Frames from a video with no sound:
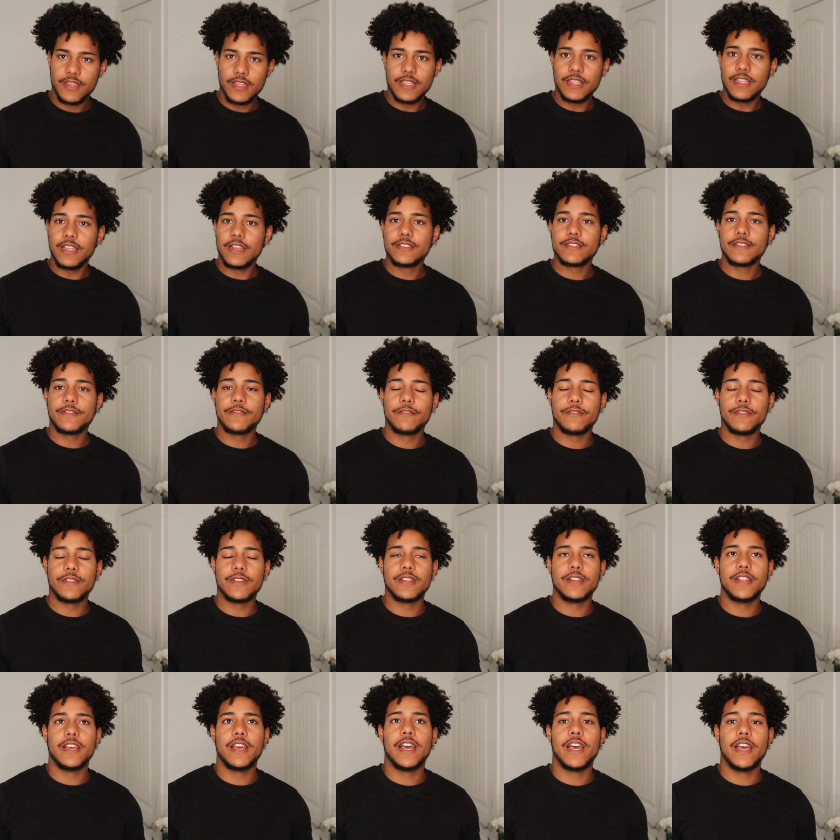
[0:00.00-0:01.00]
Doesn't
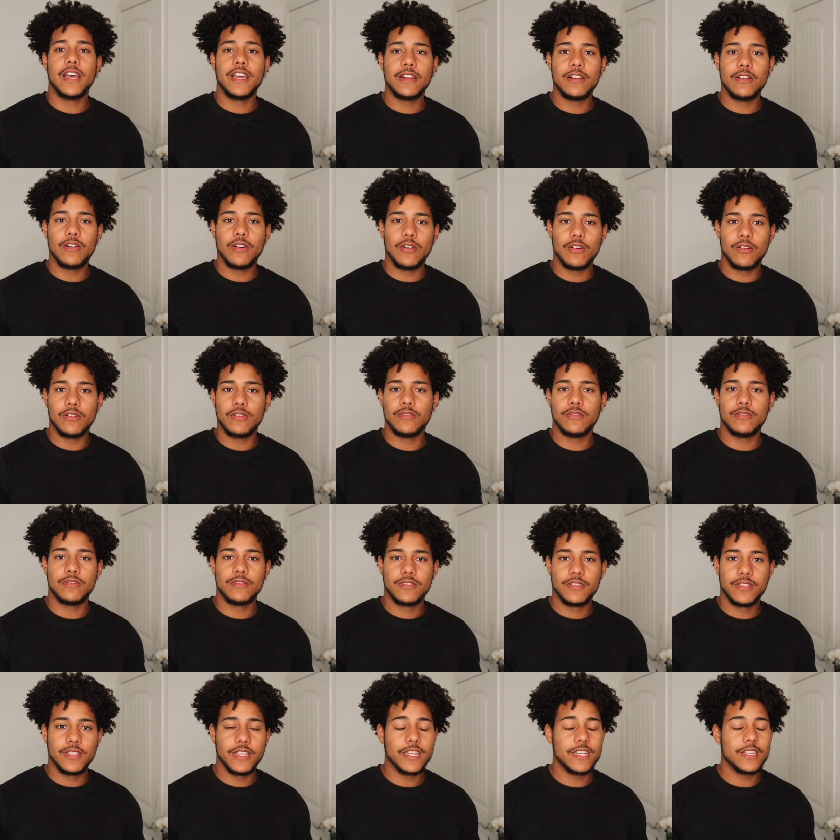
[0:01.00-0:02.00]
fit at all.
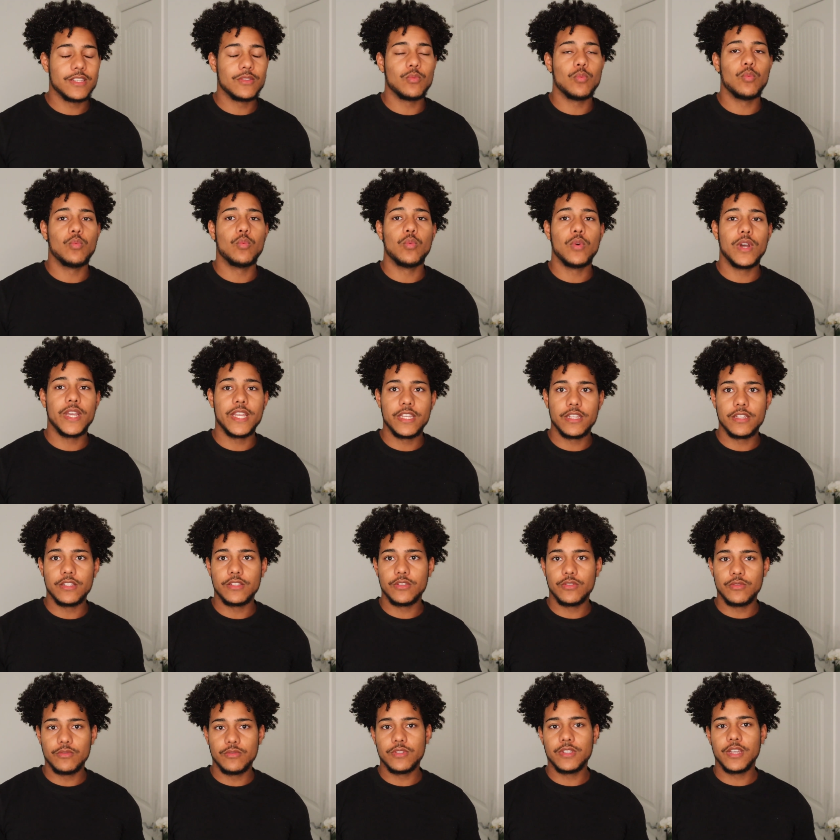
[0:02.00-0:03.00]
Like, it's way
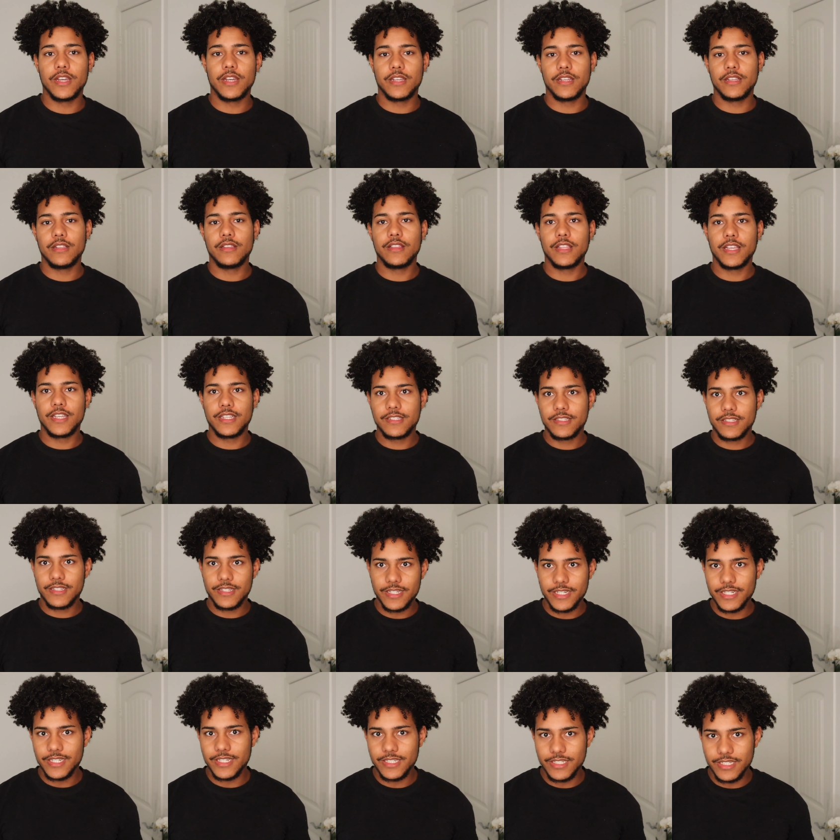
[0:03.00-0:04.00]
too tight, like
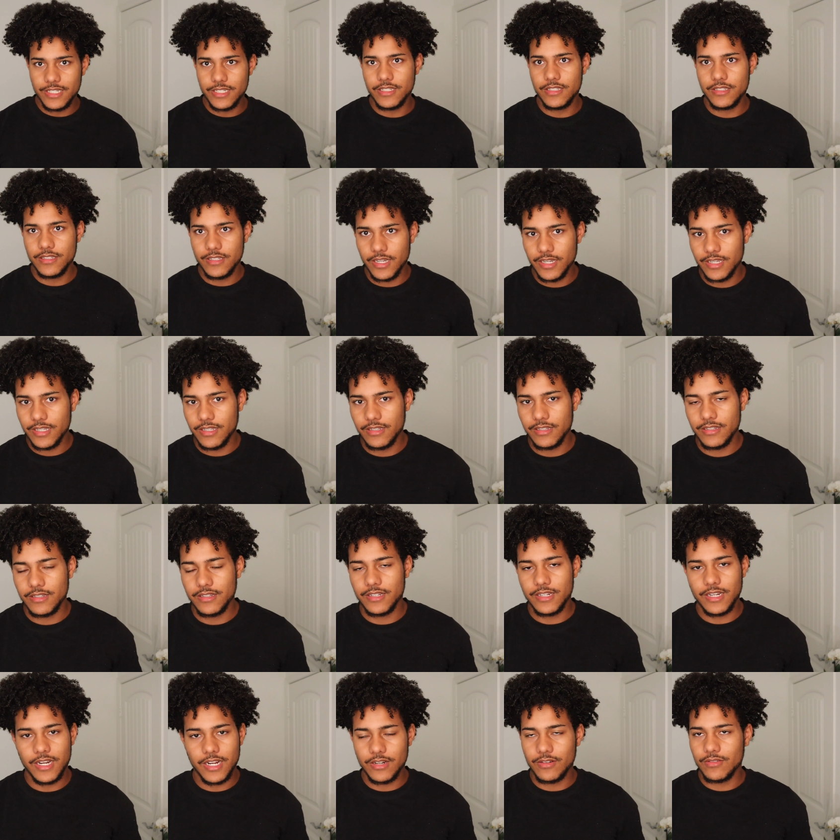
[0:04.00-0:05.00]
skinny jean tight,
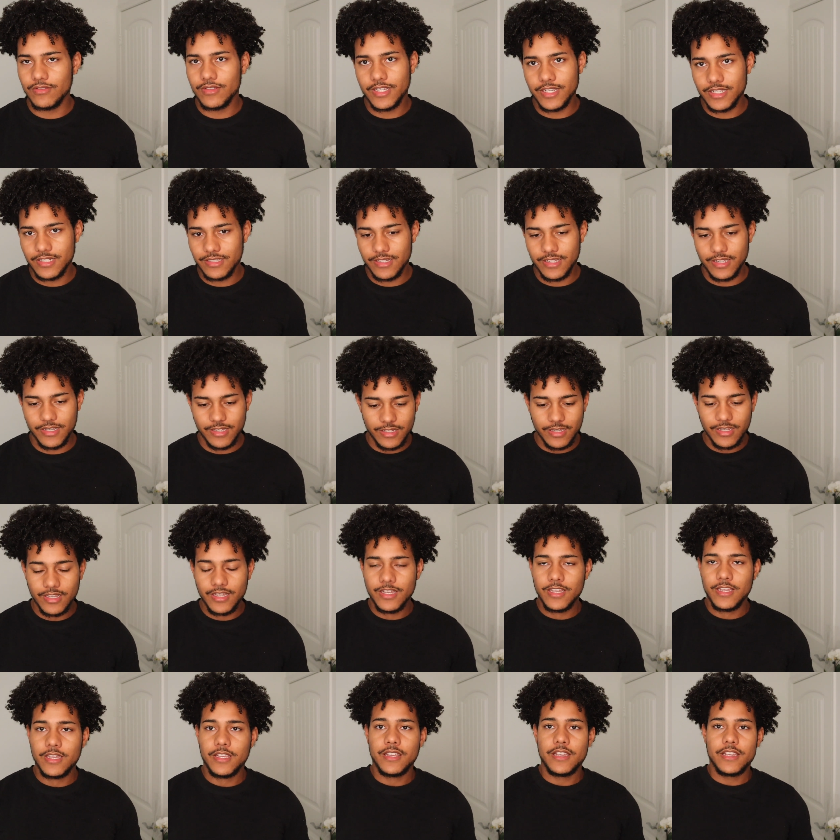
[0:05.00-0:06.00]
and I don't like that.
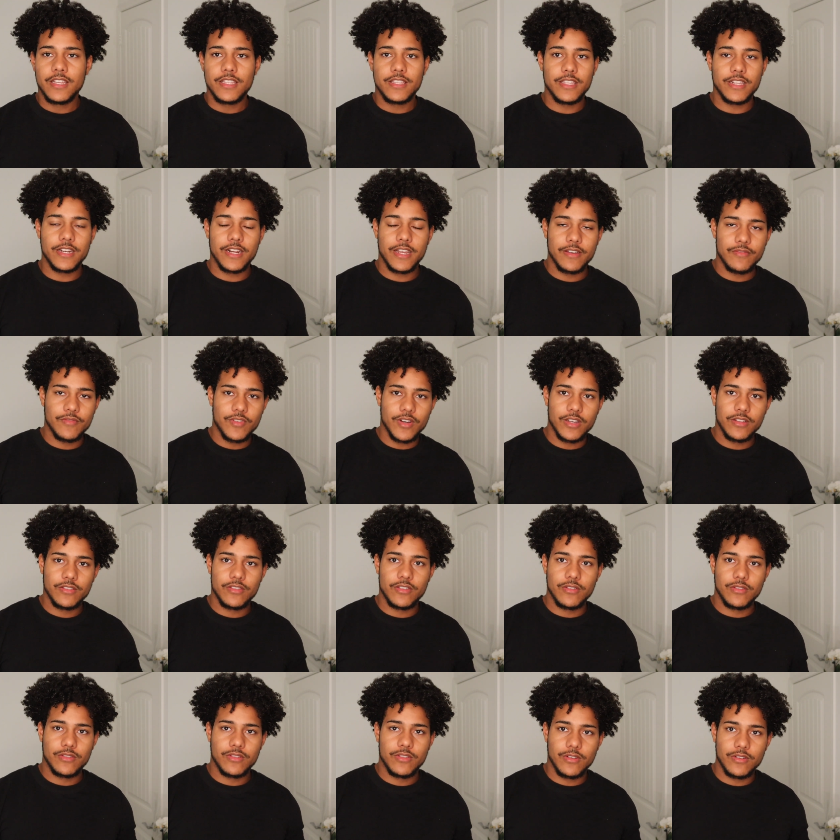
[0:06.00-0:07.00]
Then I have
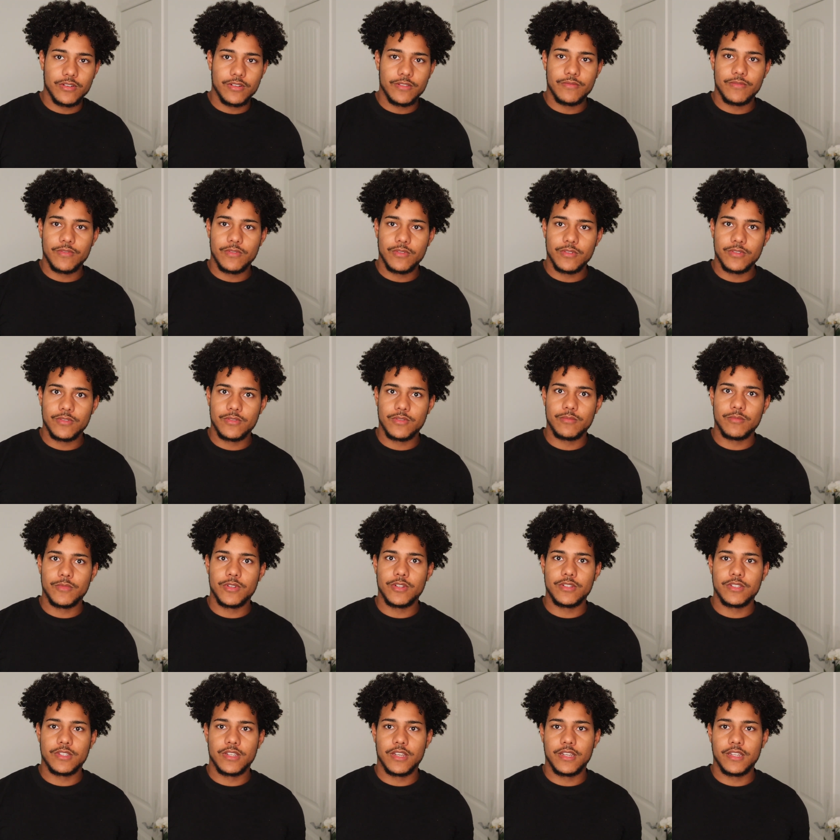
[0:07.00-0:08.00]
other 34s from
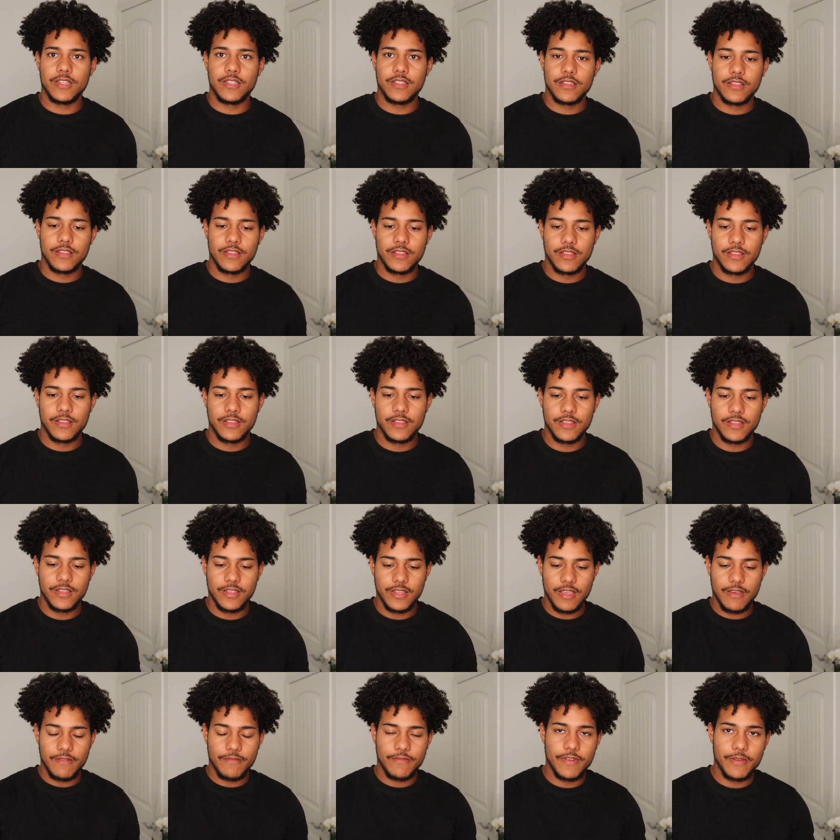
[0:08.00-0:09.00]
their site
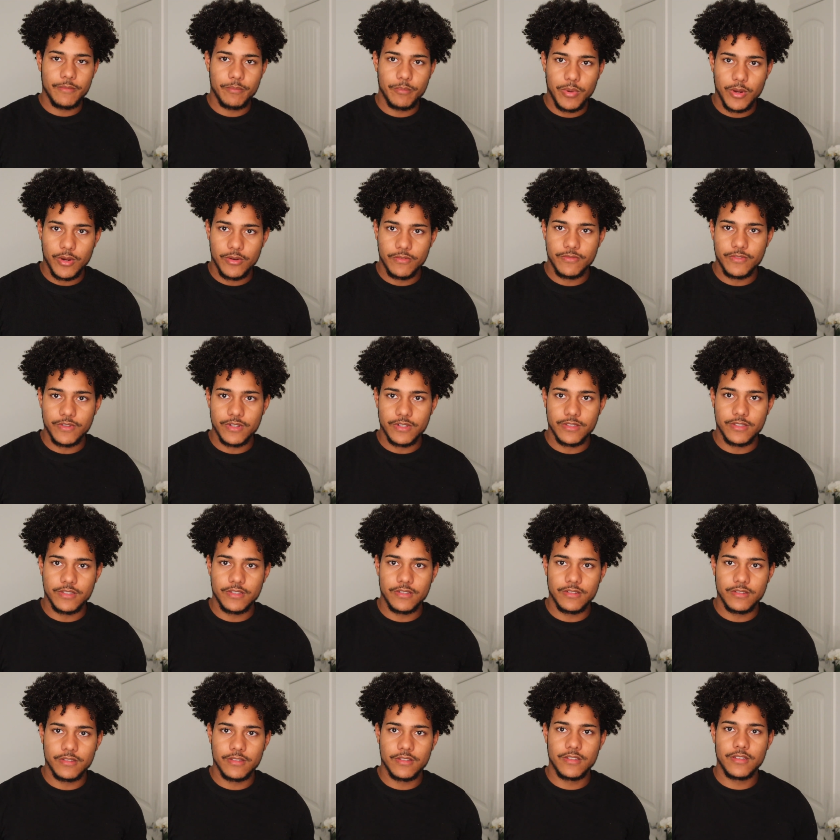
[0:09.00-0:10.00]
that fit
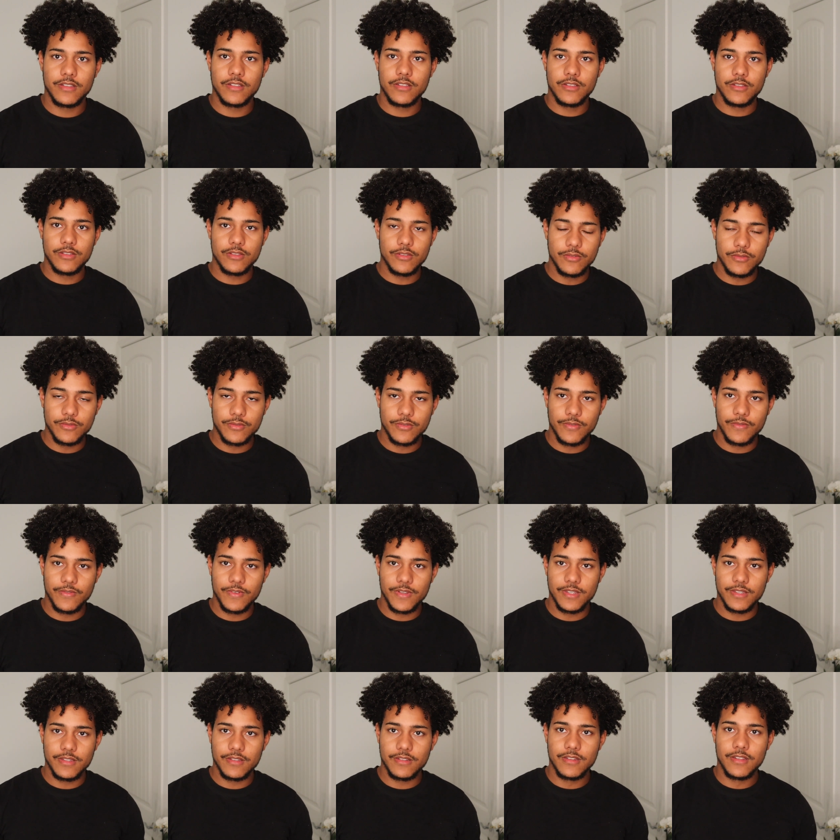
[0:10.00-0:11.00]
perfectly, loose
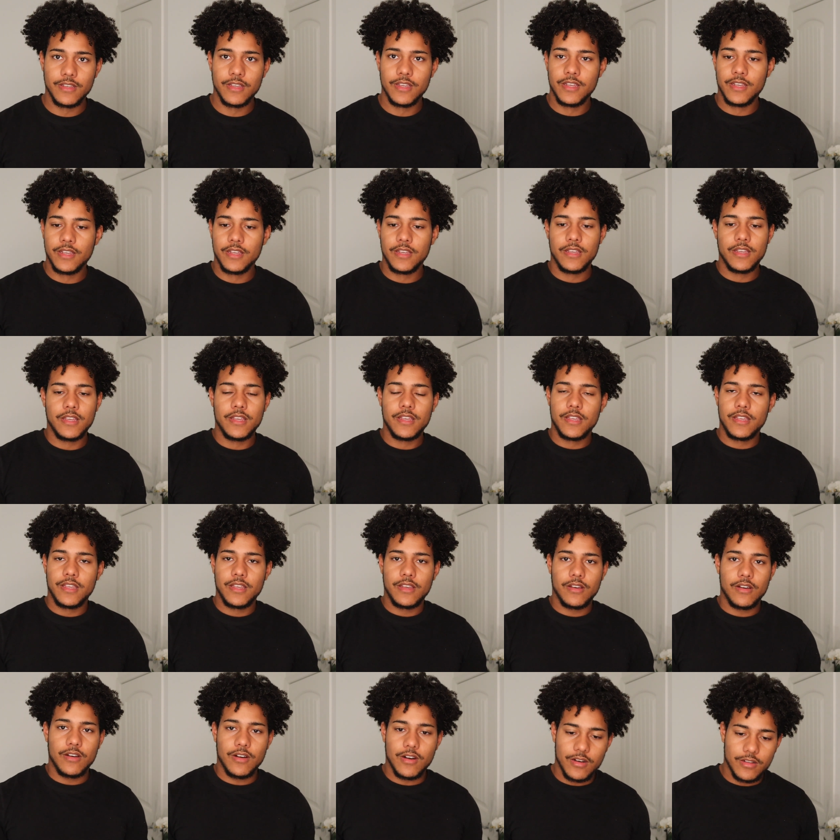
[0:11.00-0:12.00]
fit,
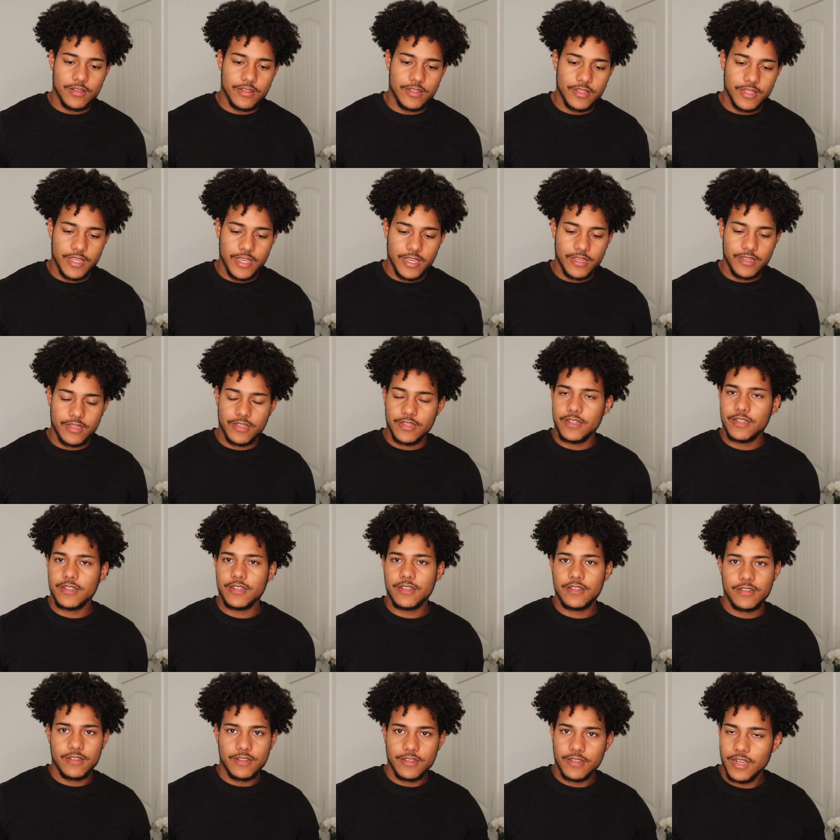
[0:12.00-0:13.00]
all of that.
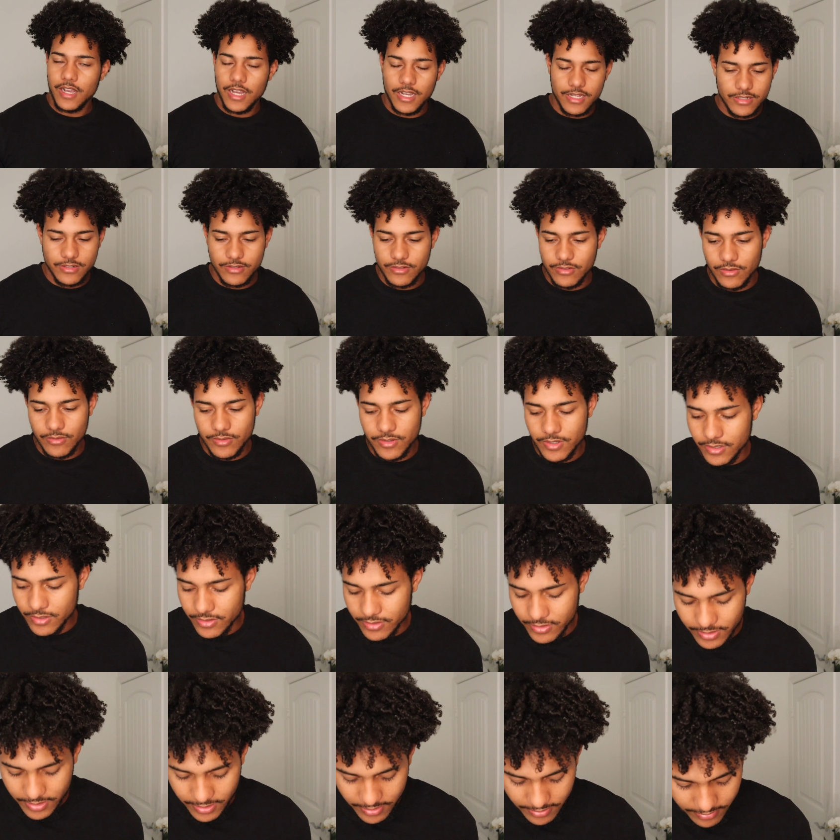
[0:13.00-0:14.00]
I just don't
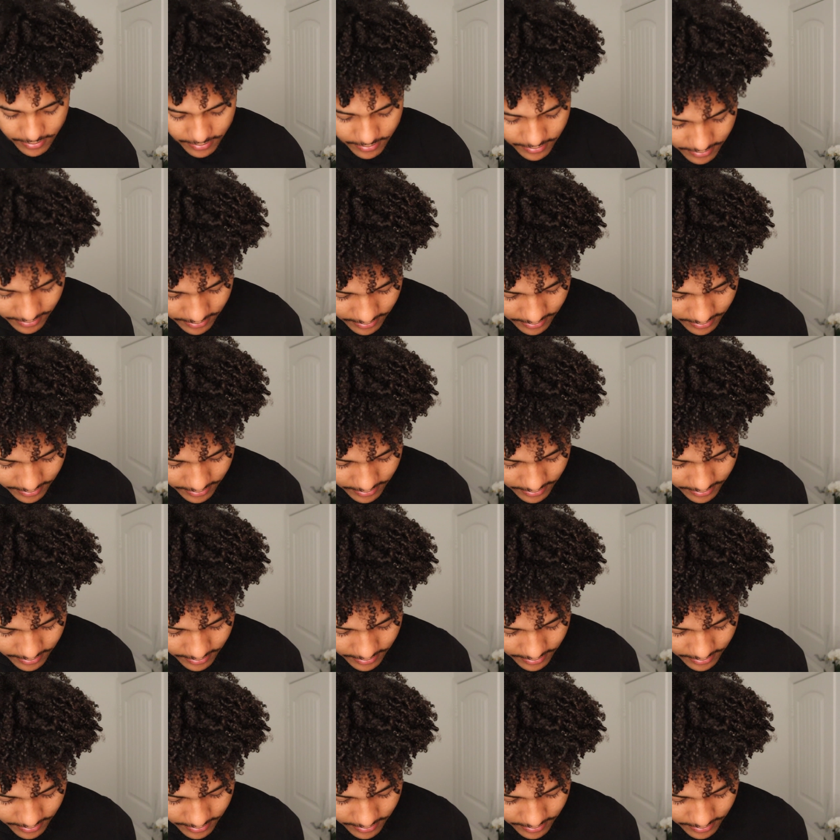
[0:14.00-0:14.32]
understand.